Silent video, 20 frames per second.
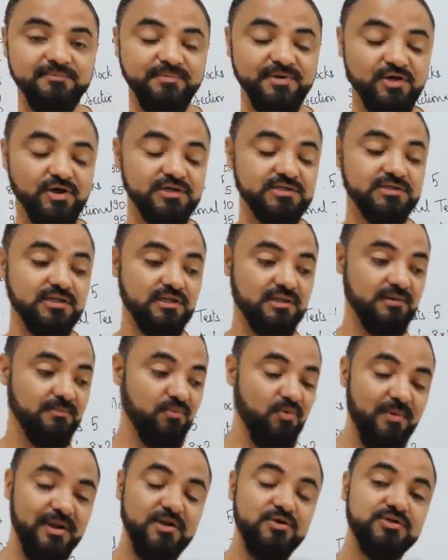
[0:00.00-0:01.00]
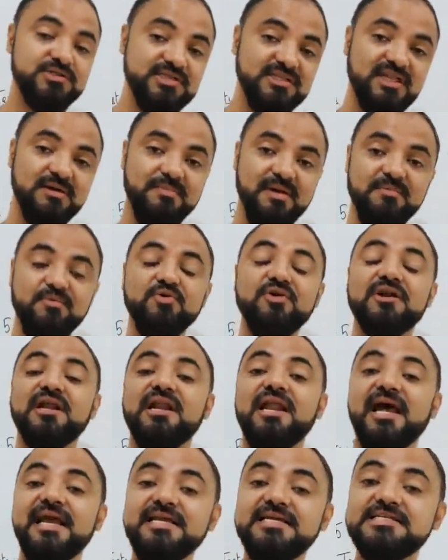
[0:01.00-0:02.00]
Because the moment you see the paper, you
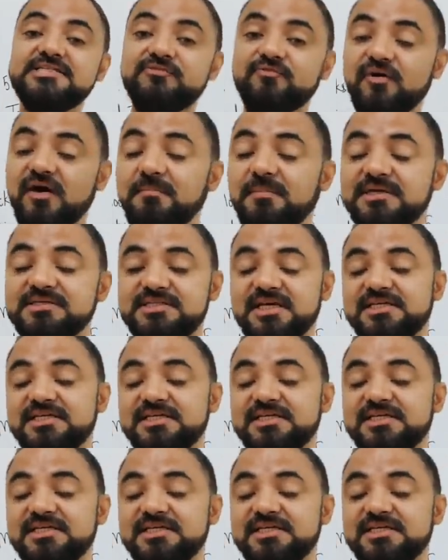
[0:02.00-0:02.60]
realize verbal